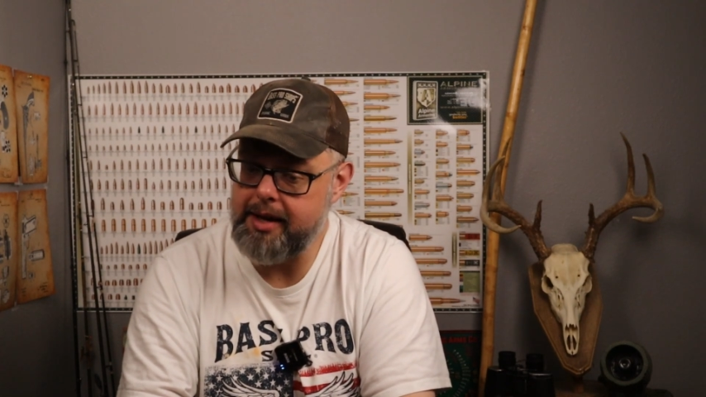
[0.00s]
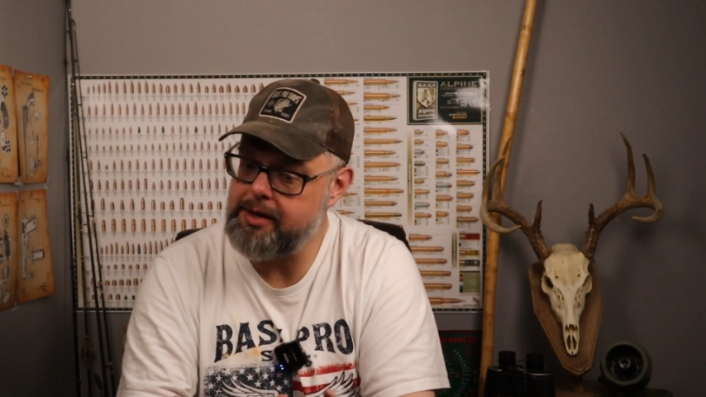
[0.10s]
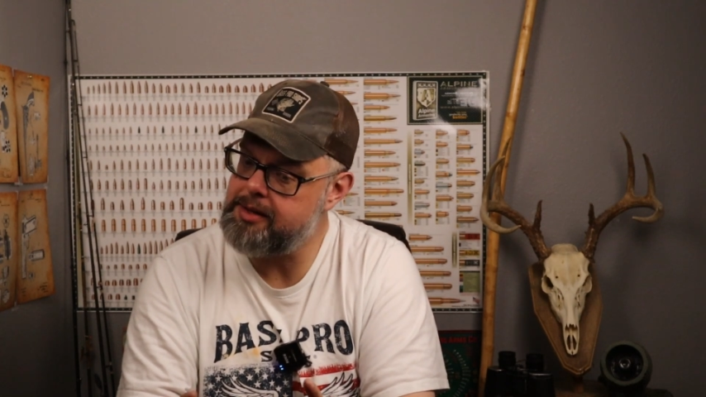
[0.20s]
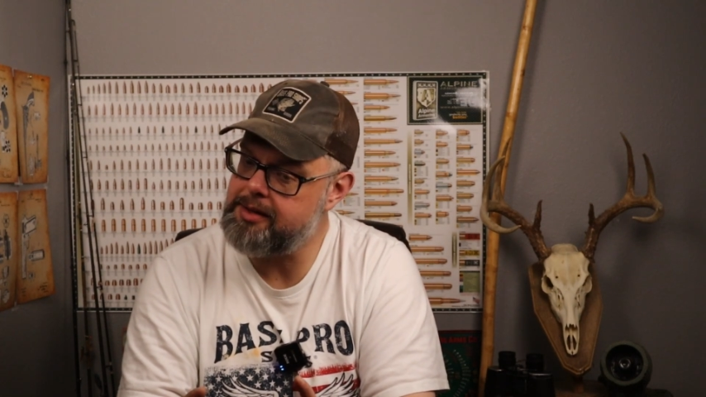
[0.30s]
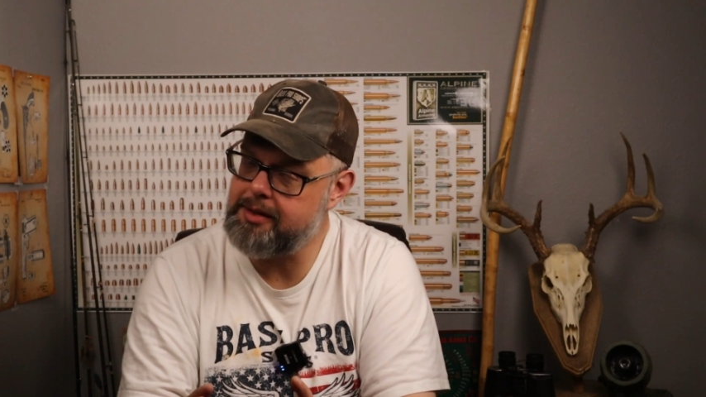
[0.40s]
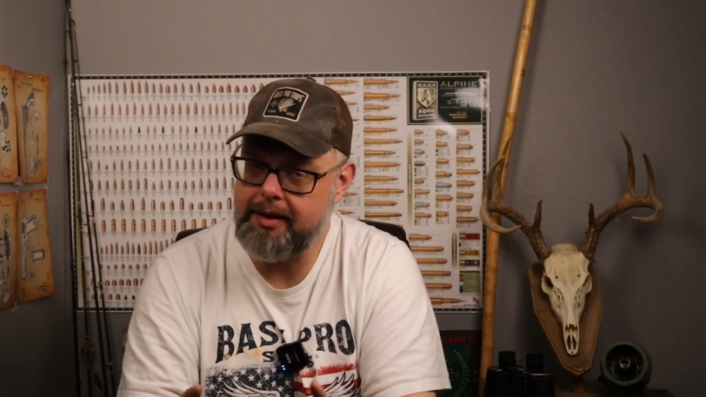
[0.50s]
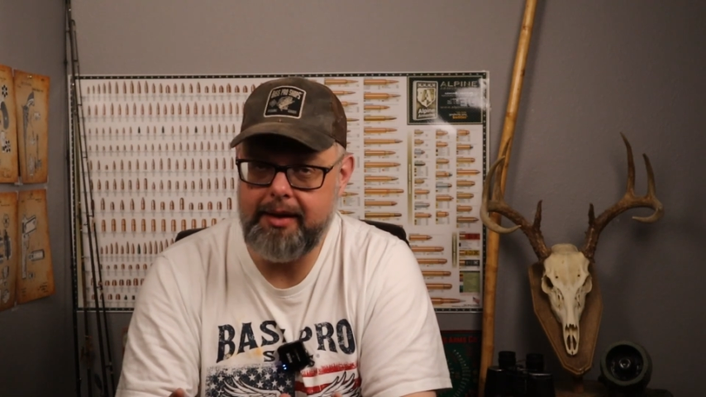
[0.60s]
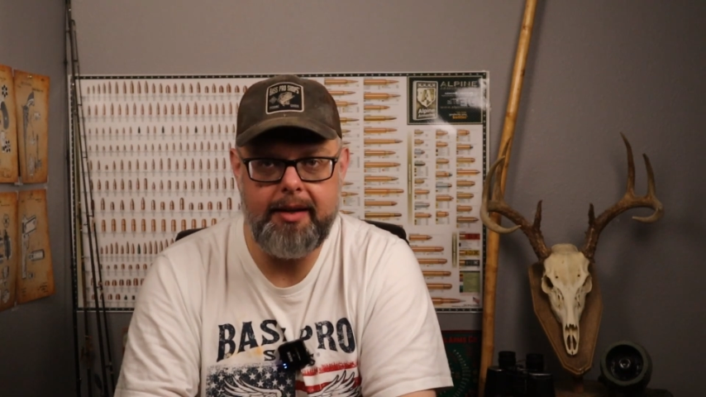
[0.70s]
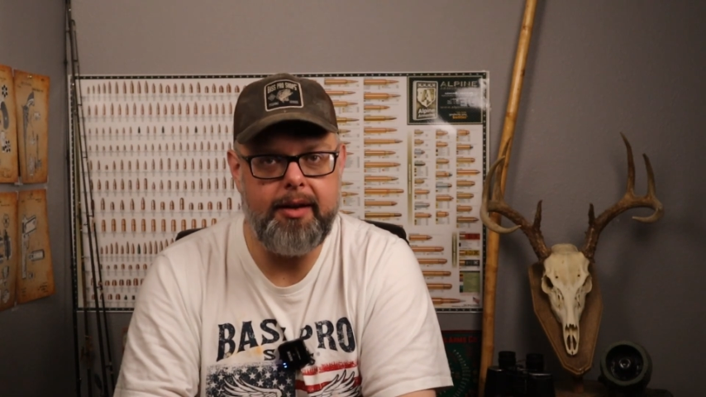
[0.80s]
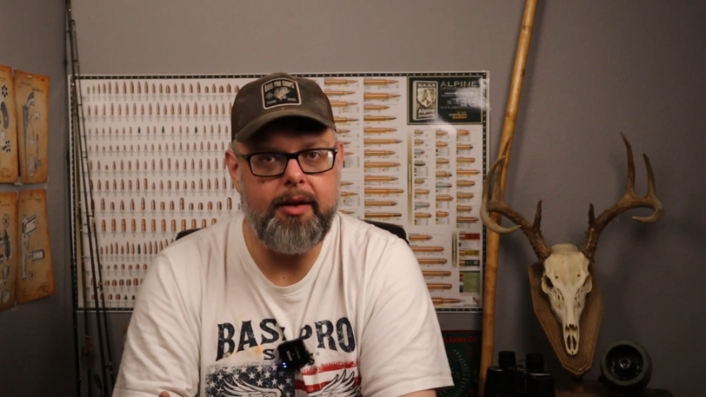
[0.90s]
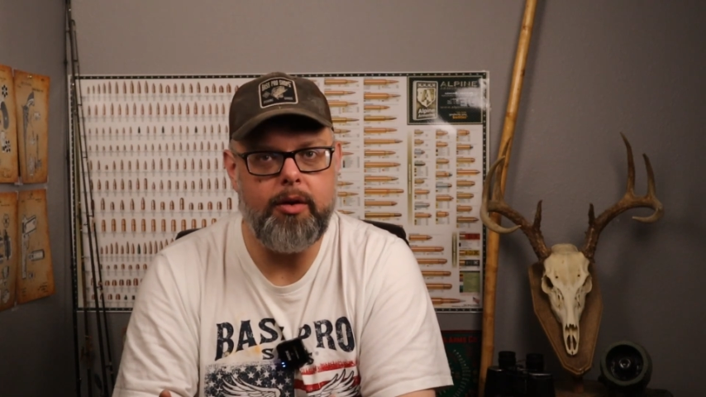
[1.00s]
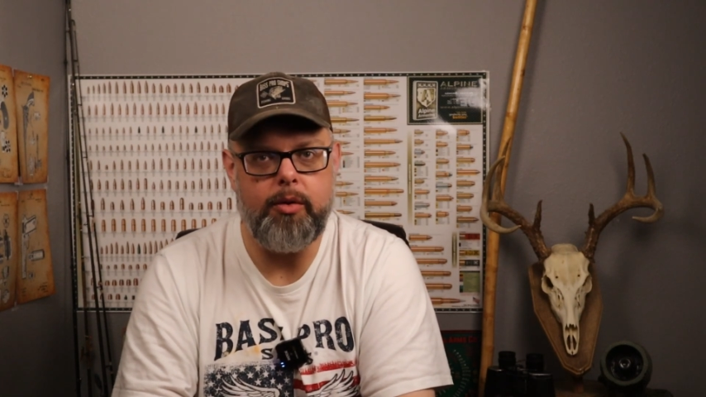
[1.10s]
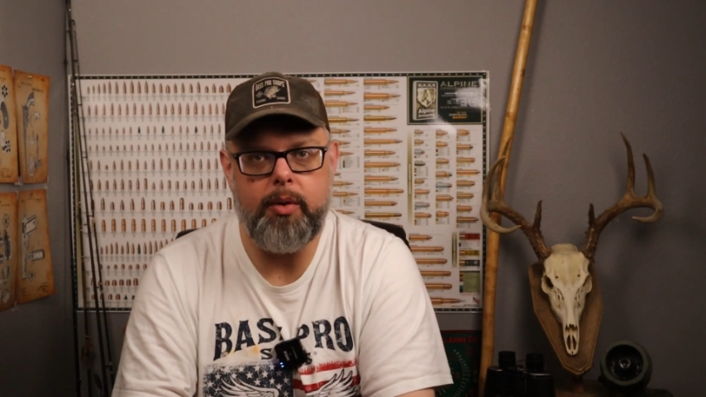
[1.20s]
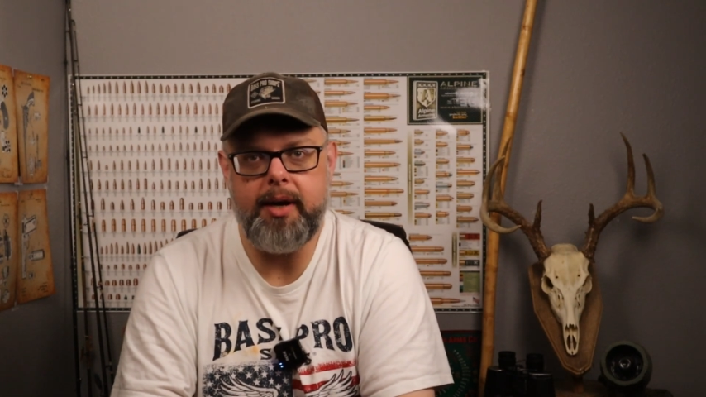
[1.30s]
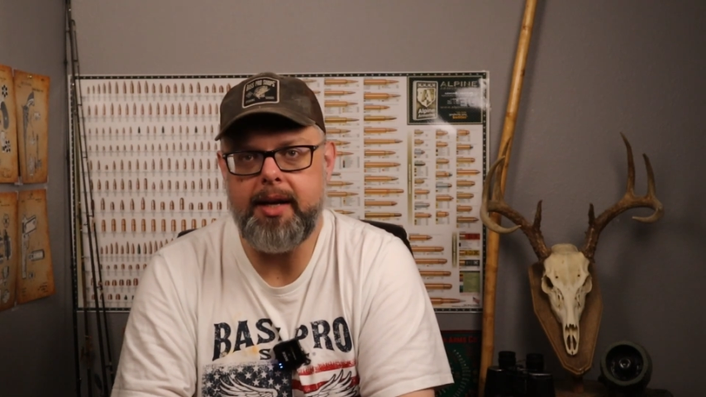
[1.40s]
That just
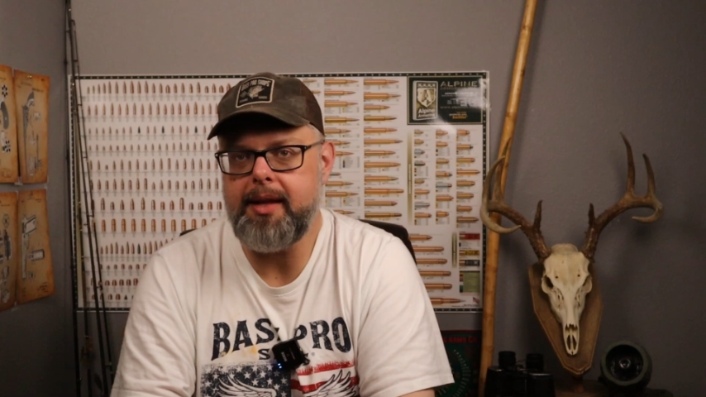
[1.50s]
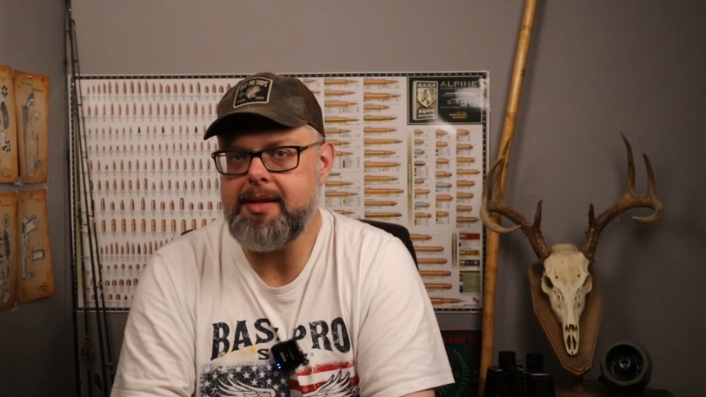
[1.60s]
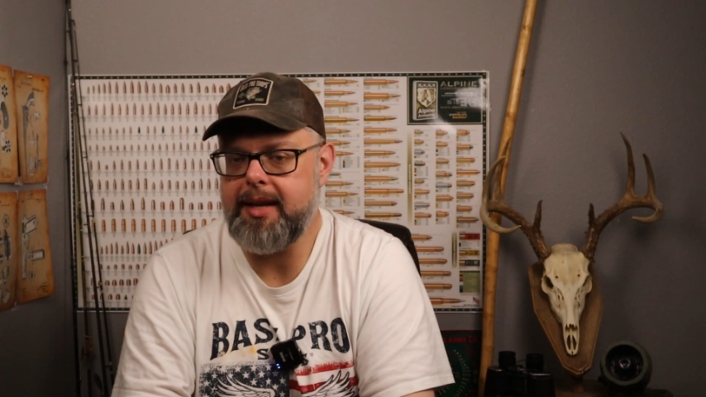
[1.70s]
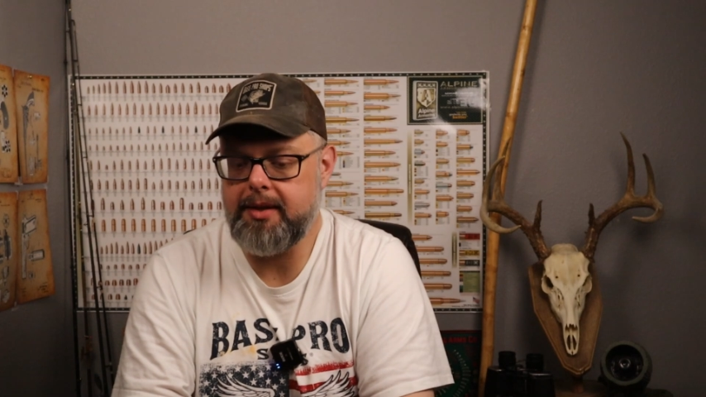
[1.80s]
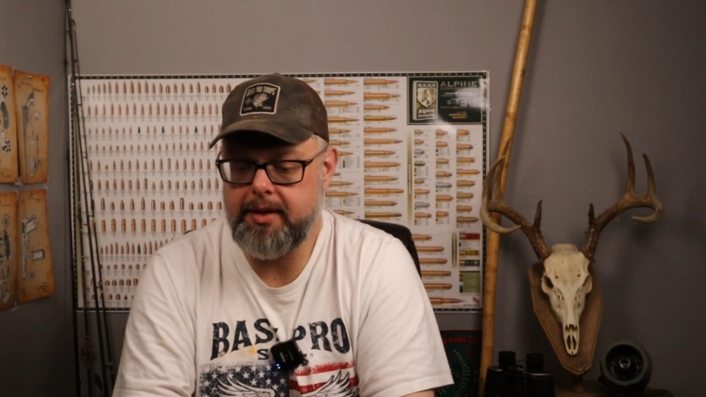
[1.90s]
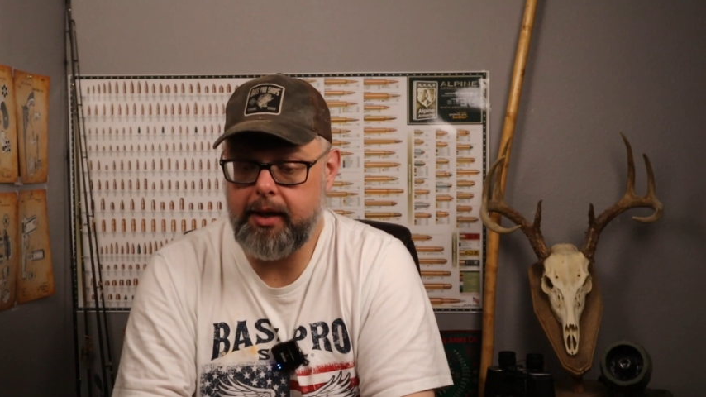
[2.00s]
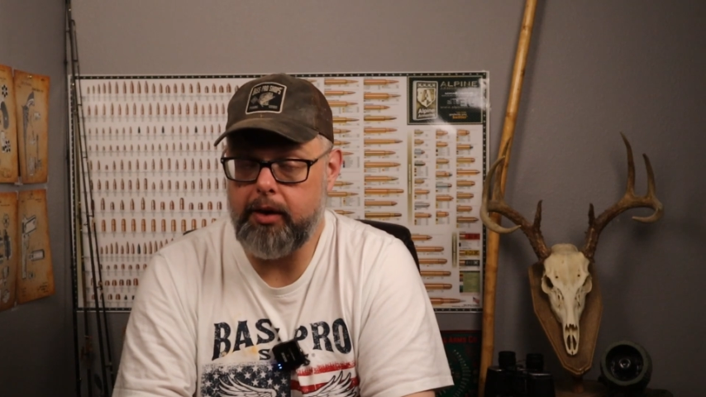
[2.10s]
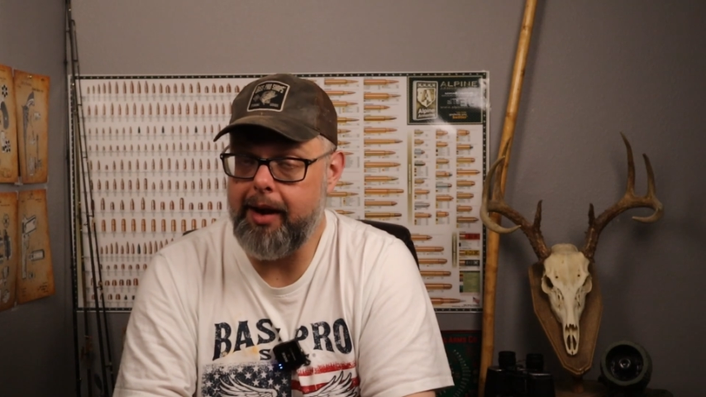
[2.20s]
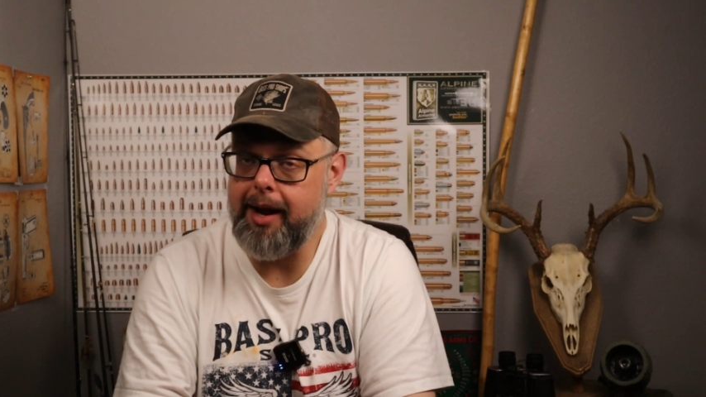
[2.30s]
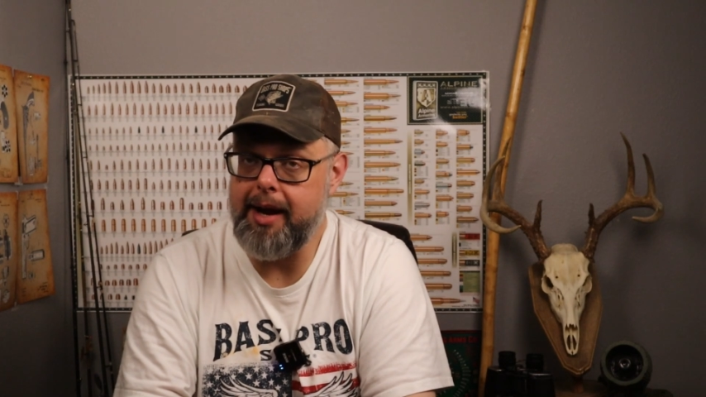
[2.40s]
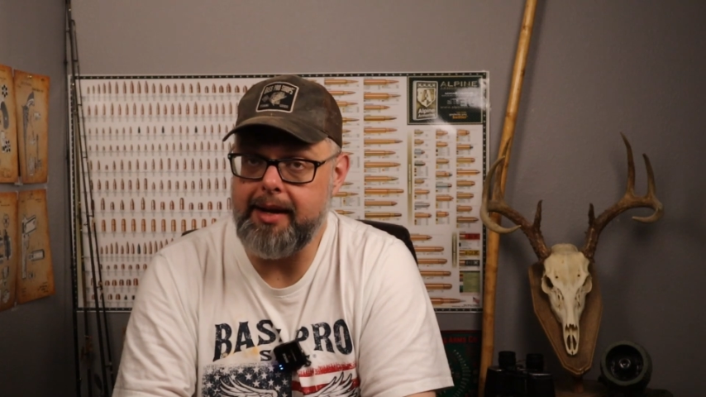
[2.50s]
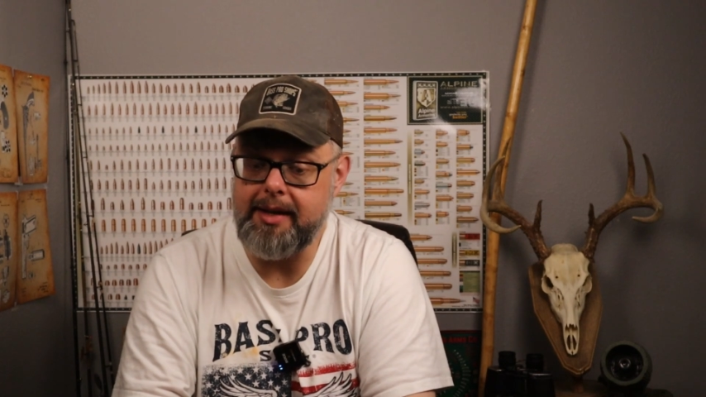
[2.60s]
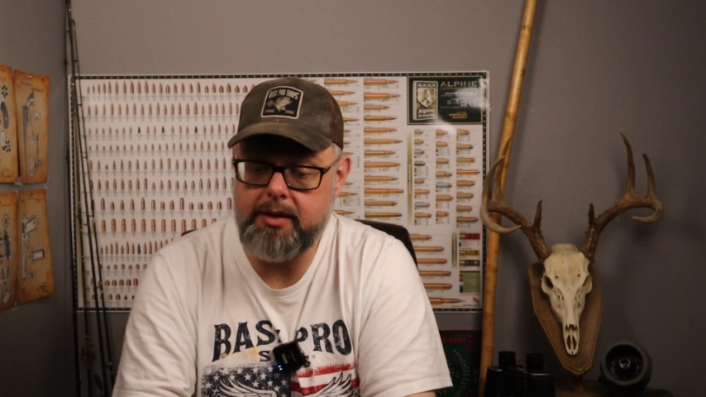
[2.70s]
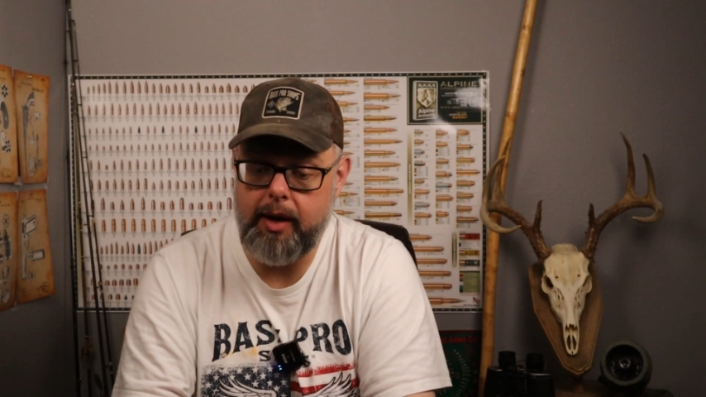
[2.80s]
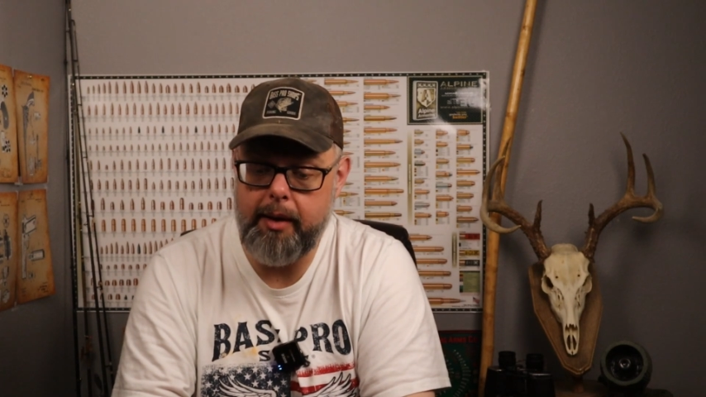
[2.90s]
really sounds like a great
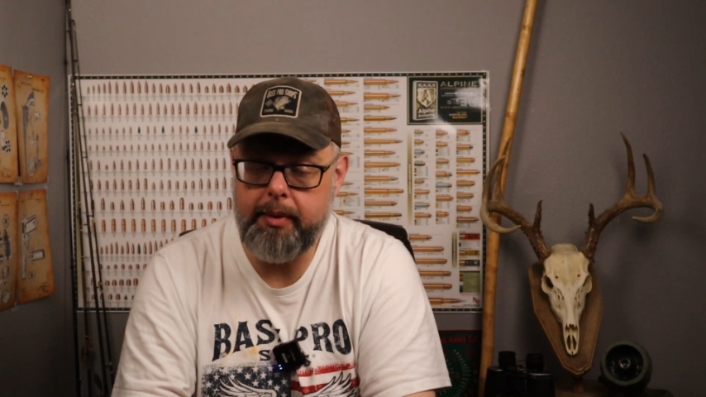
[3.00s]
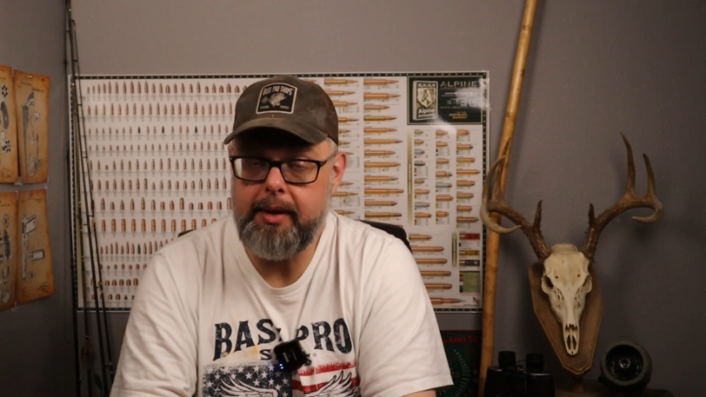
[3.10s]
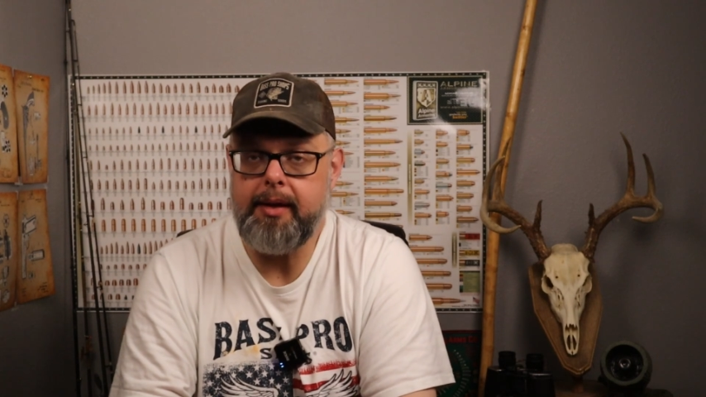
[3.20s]
idea. So I